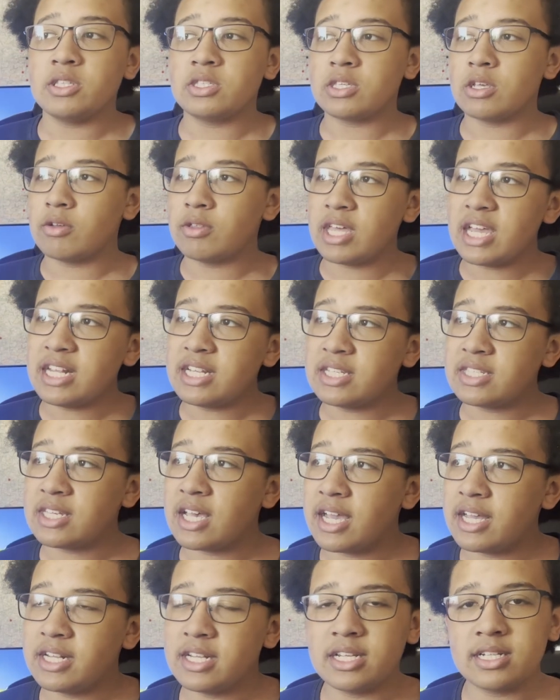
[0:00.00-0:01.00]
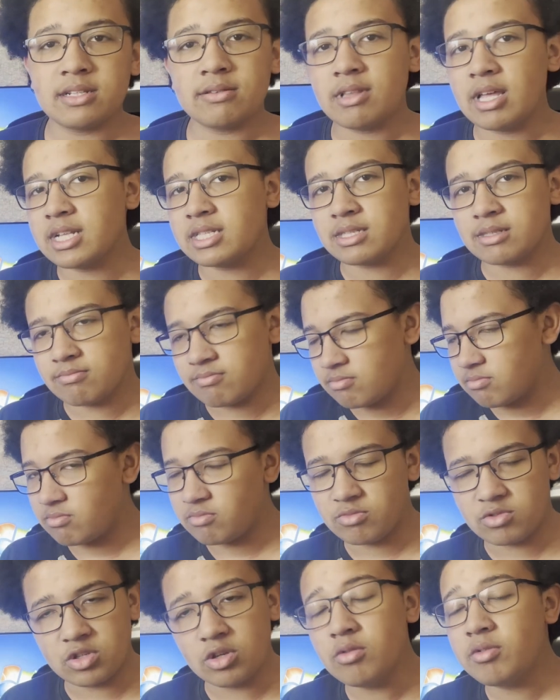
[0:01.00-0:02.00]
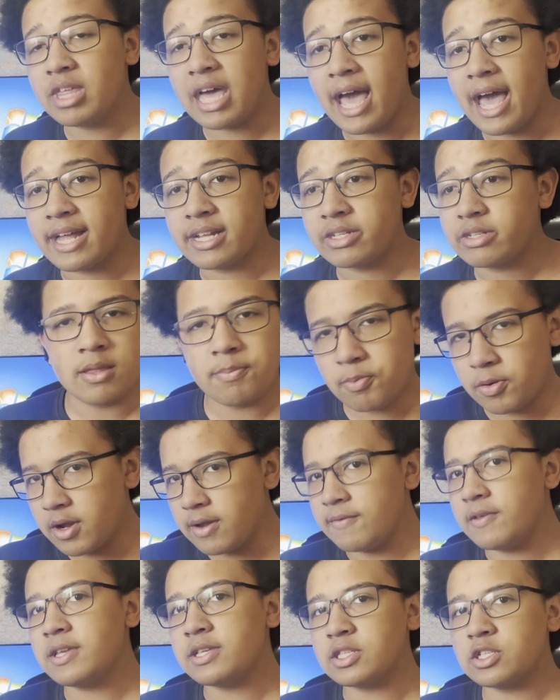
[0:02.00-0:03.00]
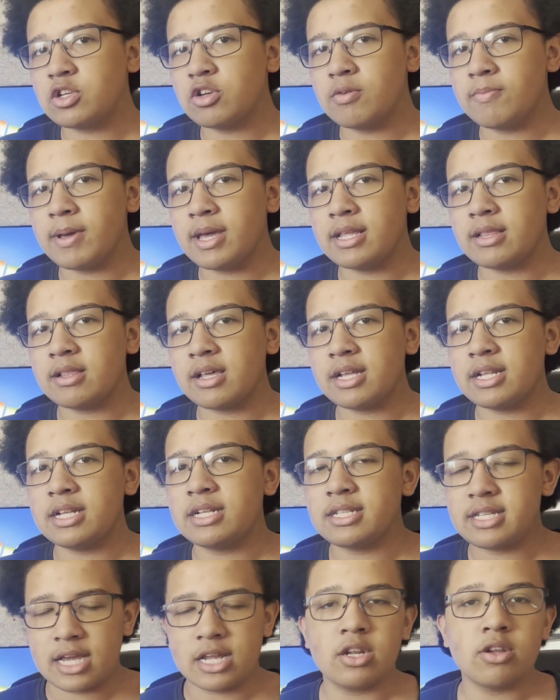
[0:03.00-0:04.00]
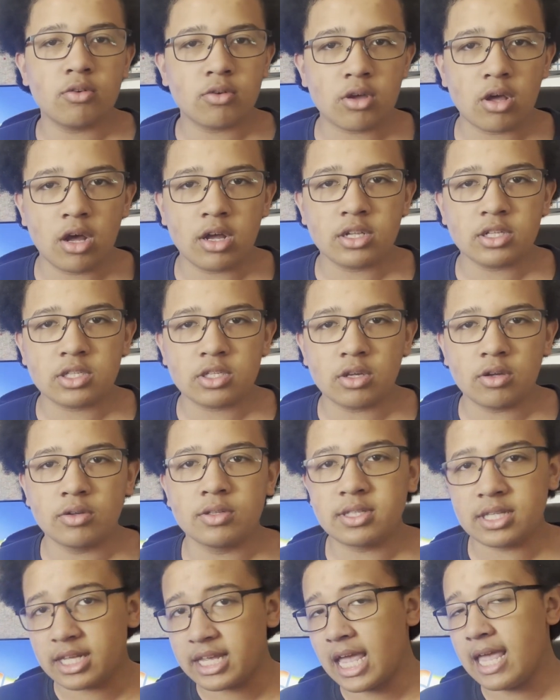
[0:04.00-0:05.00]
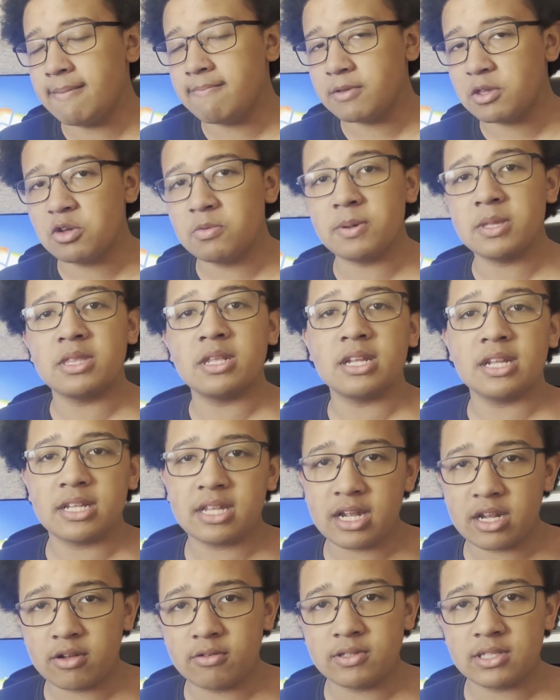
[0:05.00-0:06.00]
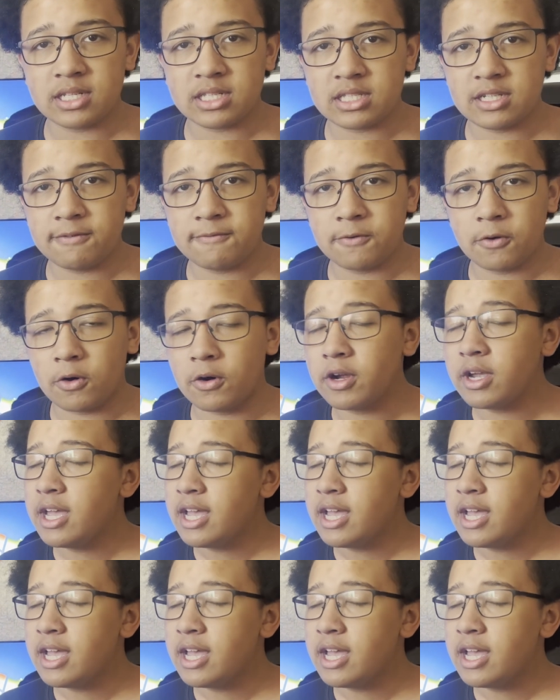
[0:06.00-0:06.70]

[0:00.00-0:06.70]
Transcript: so they decided, let's do that. The previous two mainline Nintendo consoles, the GameCube and the Nintendo 64,